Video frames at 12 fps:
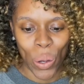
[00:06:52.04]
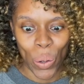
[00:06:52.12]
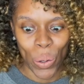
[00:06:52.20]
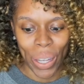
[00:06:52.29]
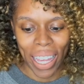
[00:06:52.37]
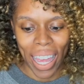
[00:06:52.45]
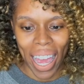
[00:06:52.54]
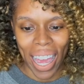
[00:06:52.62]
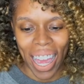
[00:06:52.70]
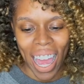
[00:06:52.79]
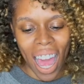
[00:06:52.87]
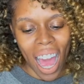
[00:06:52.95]
Okay.
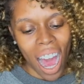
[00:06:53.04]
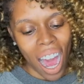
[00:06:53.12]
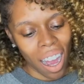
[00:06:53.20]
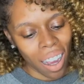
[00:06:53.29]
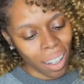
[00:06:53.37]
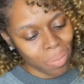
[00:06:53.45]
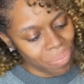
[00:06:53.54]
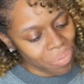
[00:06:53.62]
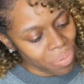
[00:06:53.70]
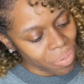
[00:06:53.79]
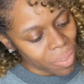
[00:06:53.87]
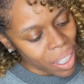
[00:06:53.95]

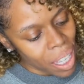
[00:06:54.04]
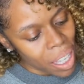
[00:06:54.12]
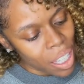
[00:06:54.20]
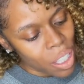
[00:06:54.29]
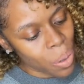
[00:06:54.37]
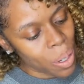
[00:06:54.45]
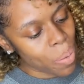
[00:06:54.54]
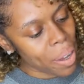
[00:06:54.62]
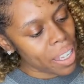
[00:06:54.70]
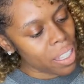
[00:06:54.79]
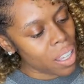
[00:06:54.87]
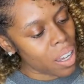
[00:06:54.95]
So
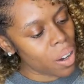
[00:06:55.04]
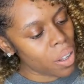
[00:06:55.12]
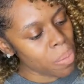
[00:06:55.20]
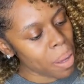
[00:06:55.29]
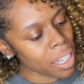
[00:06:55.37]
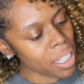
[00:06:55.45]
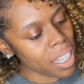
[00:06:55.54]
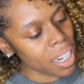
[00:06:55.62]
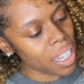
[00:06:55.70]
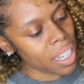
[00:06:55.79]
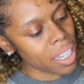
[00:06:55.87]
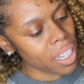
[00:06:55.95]
anyways, on the box it
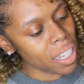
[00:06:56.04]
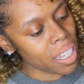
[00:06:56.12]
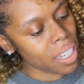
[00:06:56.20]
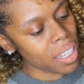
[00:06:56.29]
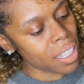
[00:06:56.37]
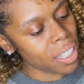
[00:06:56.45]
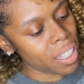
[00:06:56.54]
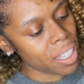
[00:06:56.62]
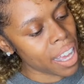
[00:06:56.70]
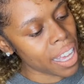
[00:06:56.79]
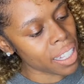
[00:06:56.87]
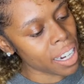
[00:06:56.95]

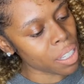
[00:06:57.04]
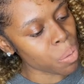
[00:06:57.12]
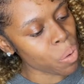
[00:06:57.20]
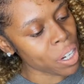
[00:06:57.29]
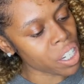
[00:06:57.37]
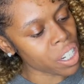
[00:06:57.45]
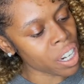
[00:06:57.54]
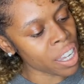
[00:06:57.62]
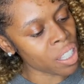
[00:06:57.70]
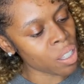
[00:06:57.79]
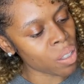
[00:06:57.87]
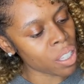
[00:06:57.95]
has an expiration
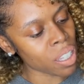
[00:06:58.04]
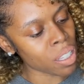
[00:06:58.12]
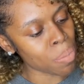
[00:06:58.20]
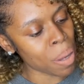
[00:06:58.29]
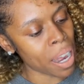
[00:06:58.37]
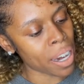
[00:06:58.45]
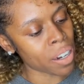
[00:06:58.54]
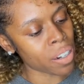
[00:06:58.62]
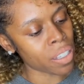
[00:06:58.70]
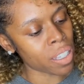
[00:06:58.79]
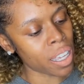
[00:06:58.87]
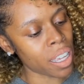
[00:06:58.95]
date. So this
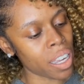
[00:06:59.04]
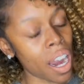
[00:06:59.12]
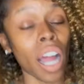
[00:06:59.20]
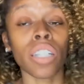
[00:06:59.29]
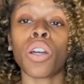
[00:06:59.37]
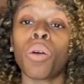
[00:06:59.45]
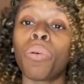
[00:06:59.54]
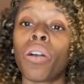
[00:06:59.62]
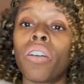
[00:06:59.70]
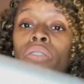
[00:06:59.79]
expires in October of